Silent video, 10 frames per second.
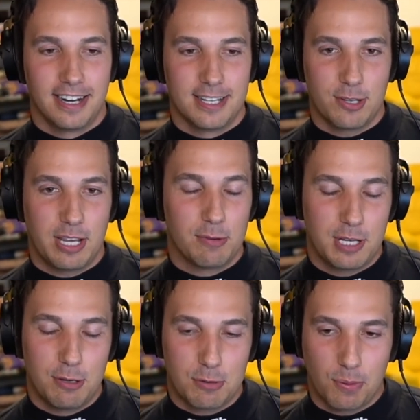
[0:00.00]
So he
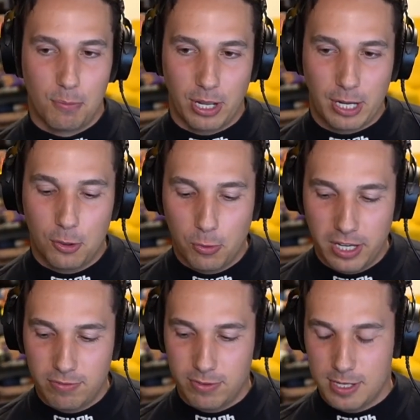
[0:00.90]
was promoting
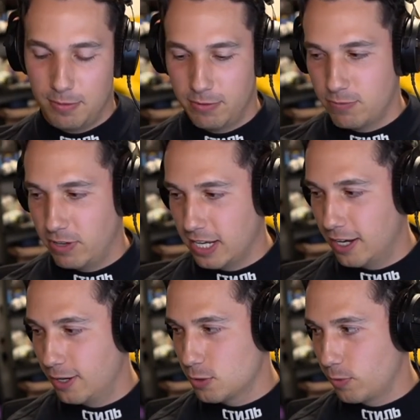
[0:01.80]
Quid for some of his
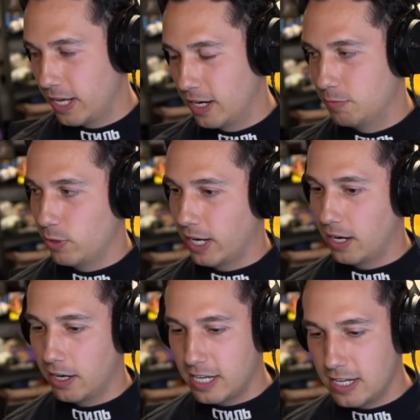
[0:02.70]
videos. We ended up doing a
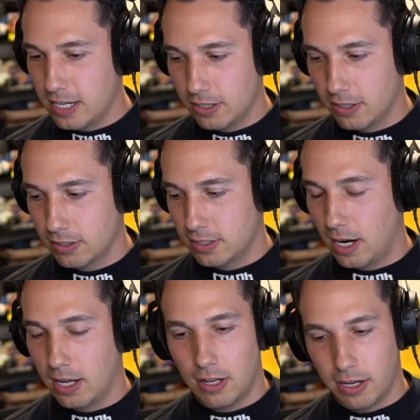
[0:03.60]
Honey deal
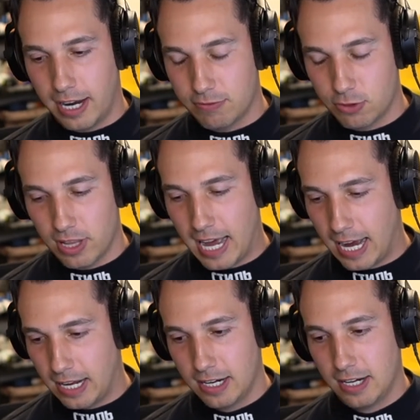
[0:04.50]
not long after
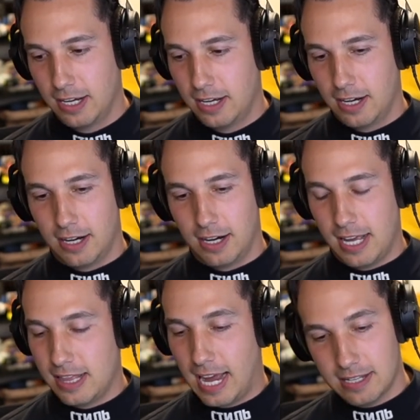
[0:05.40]
that.
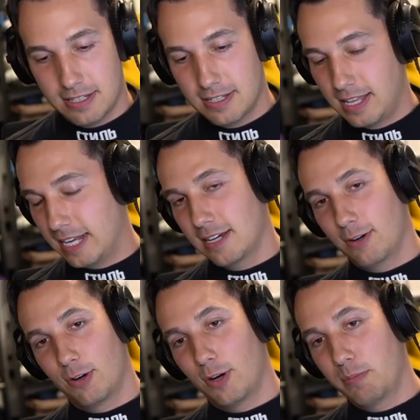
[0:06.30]
And that's
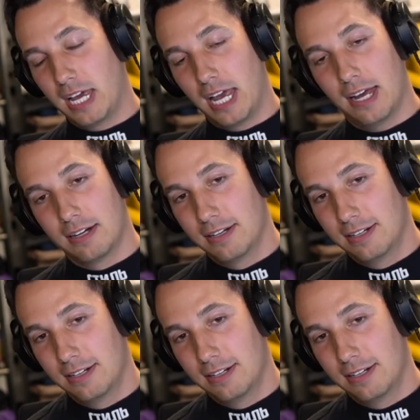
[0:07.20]
how it all began.